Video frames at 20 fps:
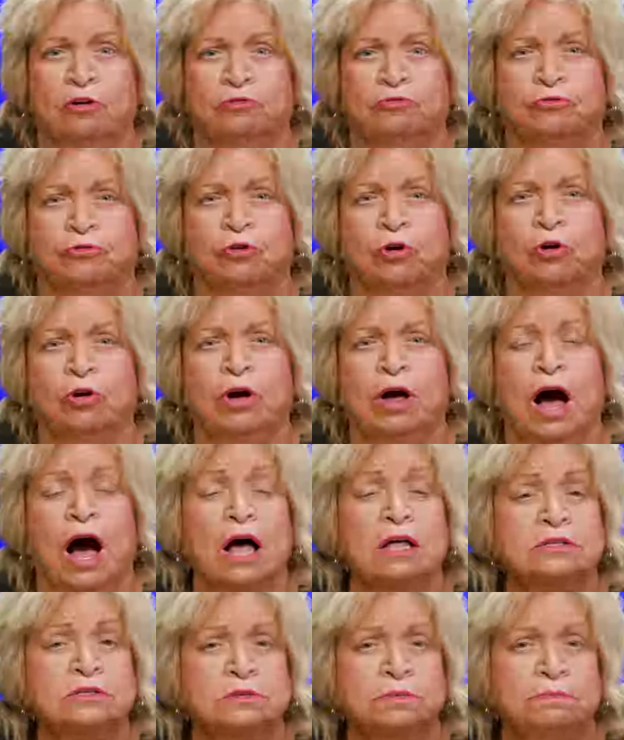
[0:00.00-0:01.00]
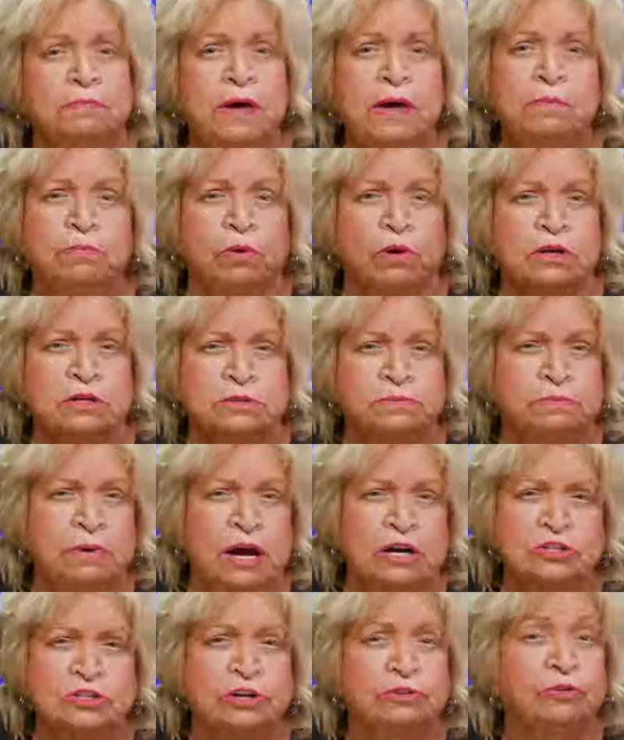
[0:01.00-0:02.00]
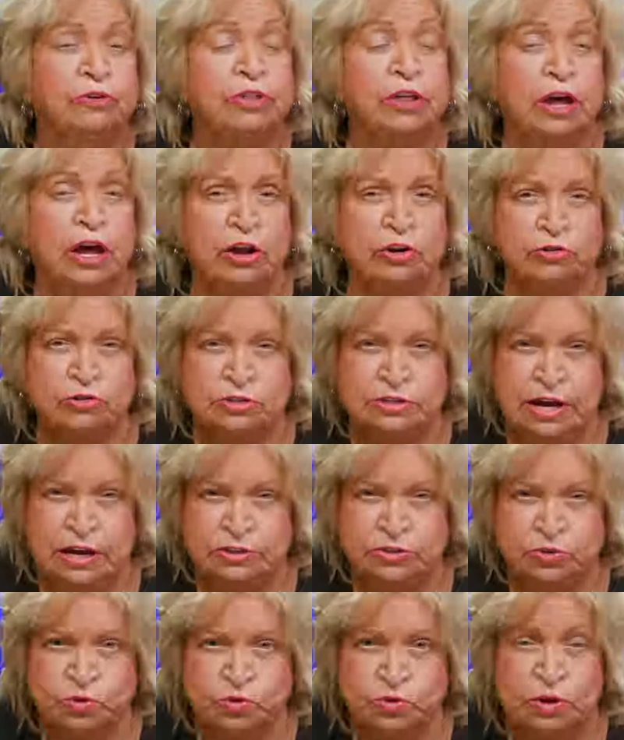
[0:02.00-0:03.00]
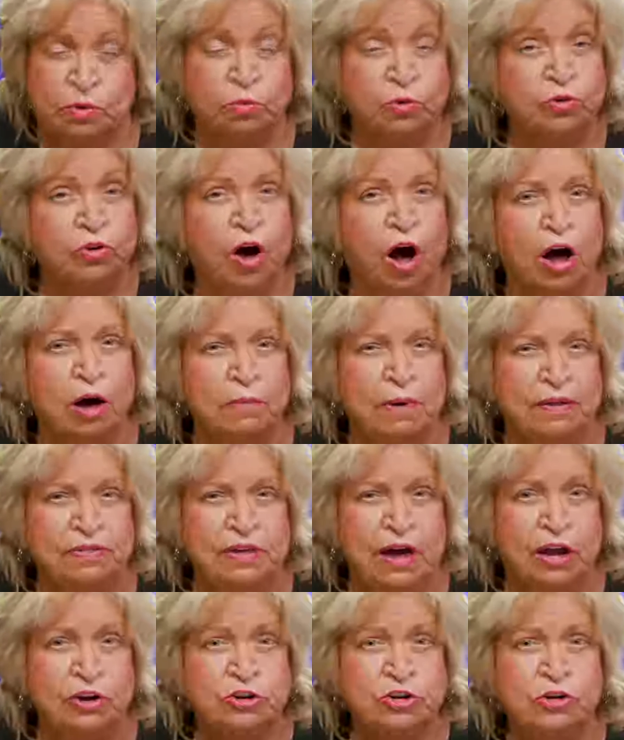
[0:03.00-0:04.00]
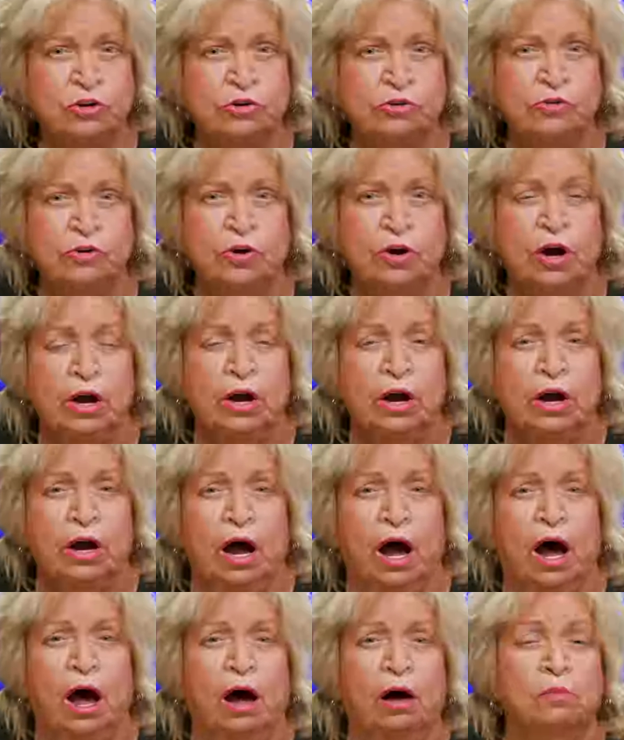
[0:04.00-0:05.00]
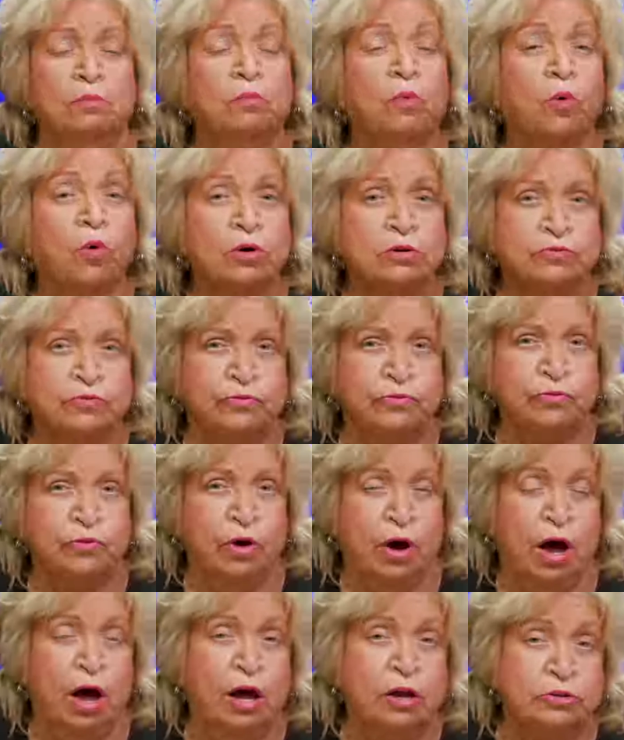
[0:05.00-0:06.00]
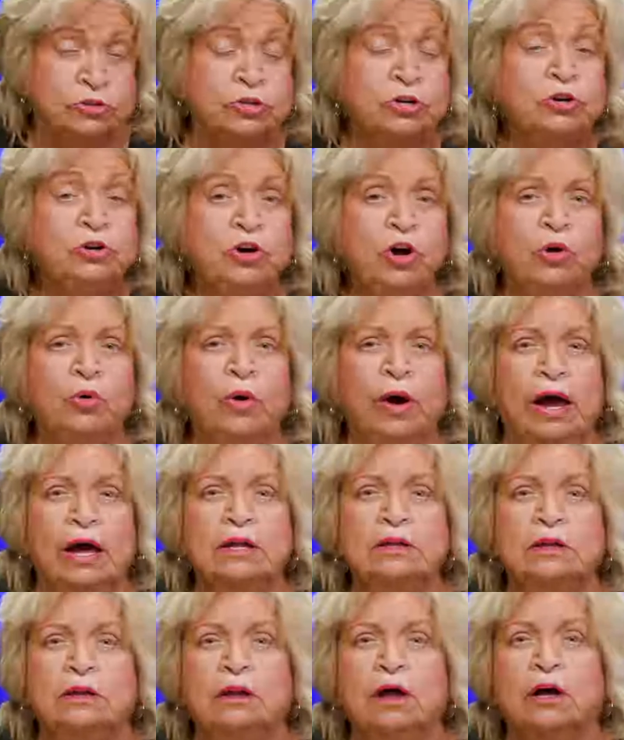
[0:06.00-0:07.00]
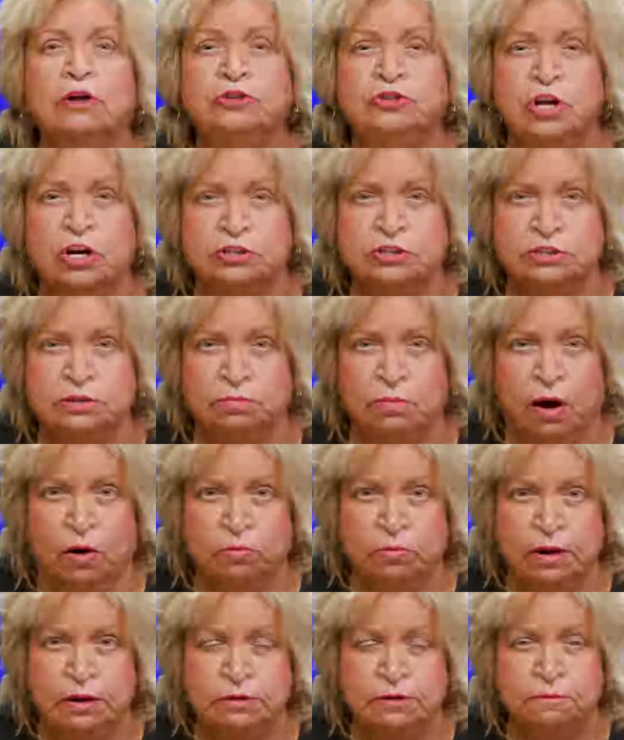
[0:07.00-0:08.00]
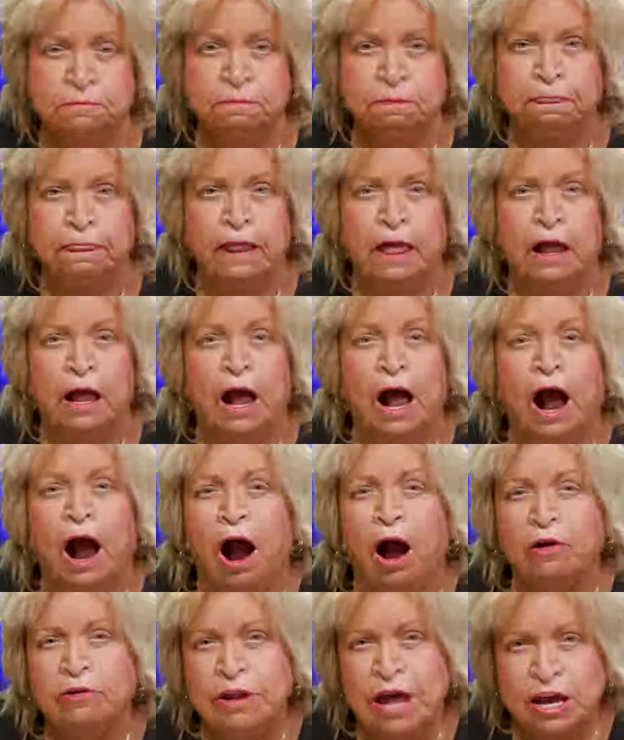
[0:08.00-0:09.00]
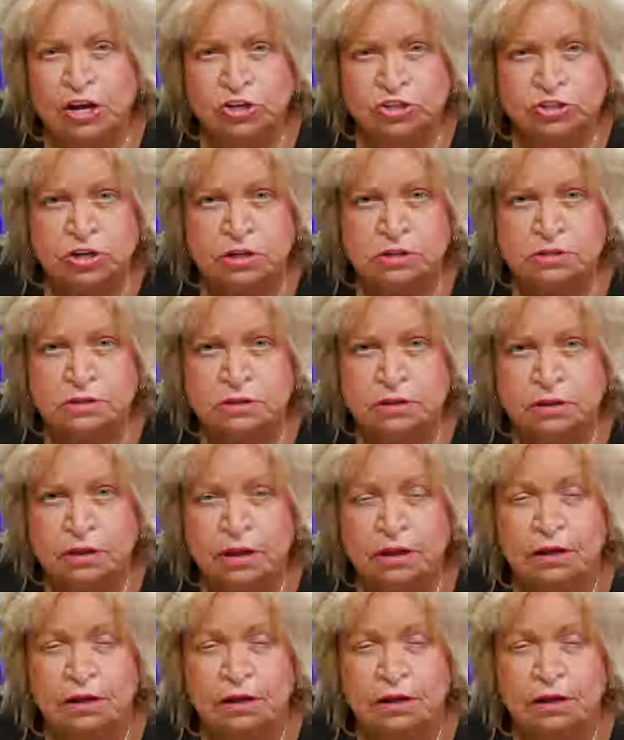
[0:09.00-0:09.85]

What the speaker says: for God's people, especially for the intercessors. I'm going to talk about that to you more to you in just a moment. Our nation